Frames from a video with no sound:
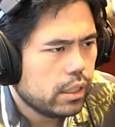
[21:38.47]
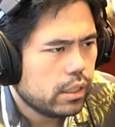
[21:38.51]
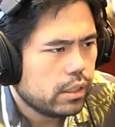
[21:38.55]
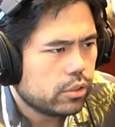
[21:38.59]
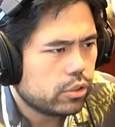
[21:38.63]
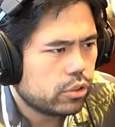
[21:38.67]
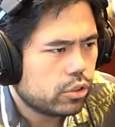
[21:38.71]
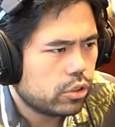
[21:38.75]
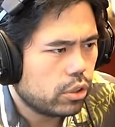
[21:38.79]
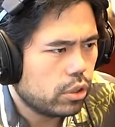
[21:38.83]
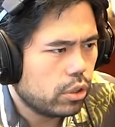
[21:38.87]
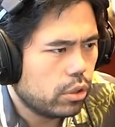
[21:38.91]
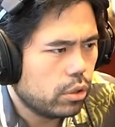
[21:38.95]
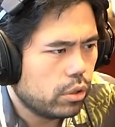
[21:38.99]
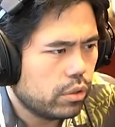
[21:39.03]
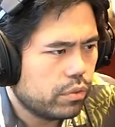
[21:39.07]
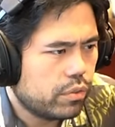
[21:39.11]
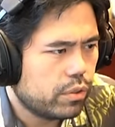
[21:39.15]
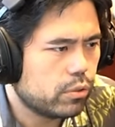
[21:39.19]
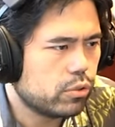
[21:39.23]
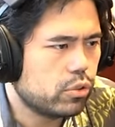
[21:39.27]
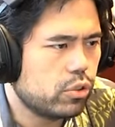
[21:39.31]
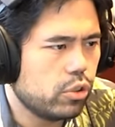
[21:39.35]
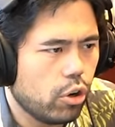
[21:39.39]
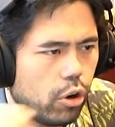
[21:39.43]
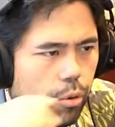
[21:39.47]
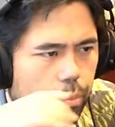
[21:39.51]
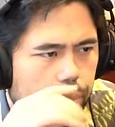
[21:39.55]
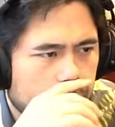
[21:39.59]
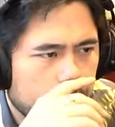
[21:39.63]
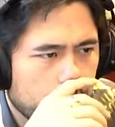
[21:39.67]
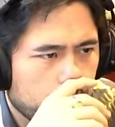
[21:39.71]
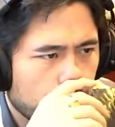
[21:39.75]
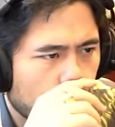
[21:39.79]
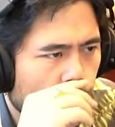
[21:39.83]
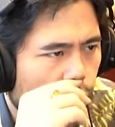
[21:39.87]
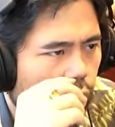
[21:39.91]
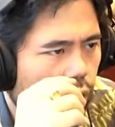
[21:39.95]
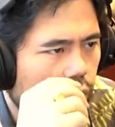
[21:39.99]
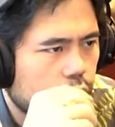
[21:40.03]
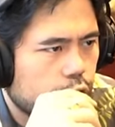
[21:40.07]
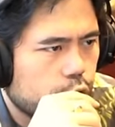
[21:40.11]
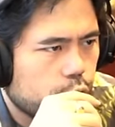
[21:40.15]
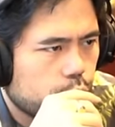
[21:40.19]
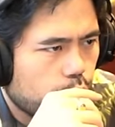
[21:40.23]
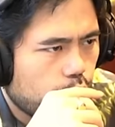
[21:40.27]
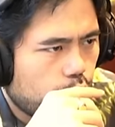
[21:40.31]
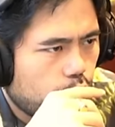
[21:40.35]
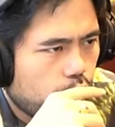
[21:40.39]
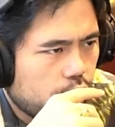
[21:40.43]
so if there's no big rush
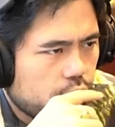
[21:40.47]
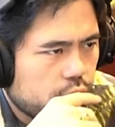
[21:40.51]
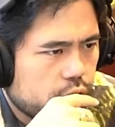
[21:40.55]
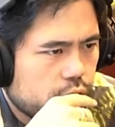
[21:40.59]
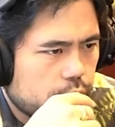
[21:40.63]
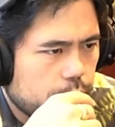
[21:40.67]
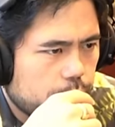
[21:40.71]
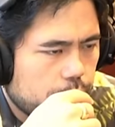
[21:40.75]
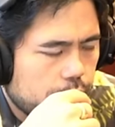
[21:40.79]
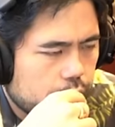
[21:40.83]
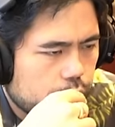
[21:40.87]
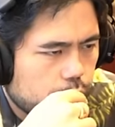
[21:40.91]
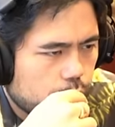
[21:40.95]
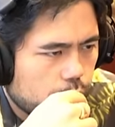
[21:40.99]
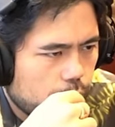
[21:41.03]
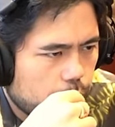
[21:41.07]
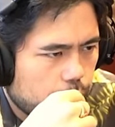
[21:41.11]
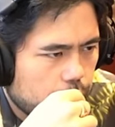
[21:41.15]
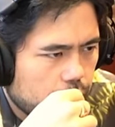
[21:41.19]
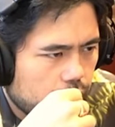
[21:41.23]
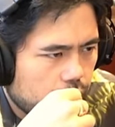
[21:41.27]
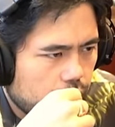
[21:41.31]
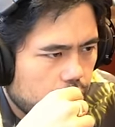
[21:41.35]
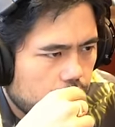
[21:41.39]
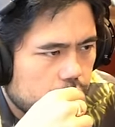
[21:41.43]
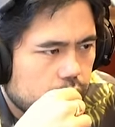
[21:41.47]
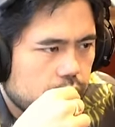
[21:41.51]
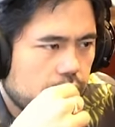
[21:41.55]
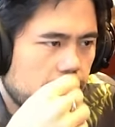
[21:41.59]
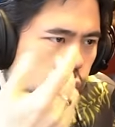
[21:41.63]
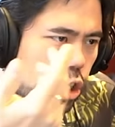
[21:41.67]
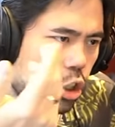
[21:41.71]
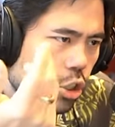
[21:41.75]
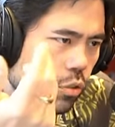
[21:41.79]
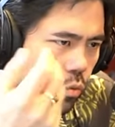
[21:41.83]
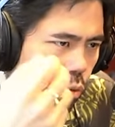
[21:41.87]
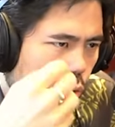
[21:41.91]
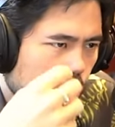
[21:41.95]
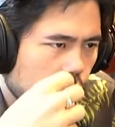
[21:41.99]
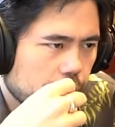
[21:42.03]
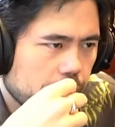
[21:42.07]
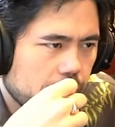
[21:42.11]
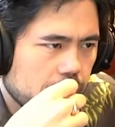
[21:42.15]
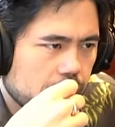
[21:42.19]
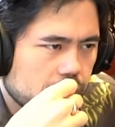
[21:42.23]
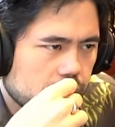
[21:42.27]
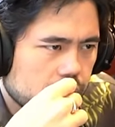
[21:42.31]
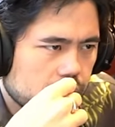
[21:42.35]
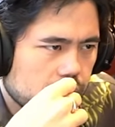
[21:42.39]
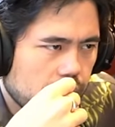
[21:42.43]
what is the best way to play this knight g4
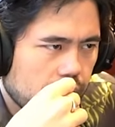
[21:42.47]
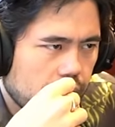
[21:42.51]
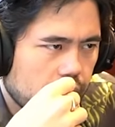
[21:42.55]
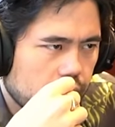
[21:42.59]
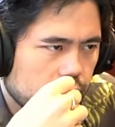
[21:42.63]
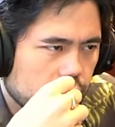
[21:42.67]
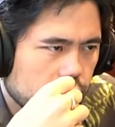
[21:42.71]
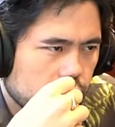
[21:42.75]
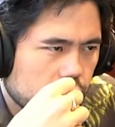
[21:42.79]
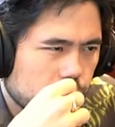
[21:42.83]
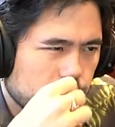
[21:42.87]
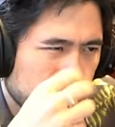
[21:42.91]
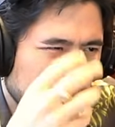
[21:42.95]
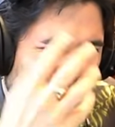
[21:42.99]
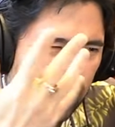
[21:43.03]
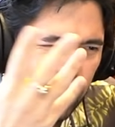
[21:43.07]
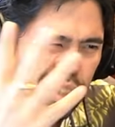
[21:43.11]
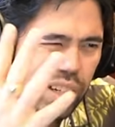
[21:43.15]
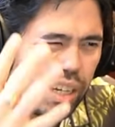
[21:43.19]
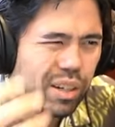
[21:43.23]
makes sense but I,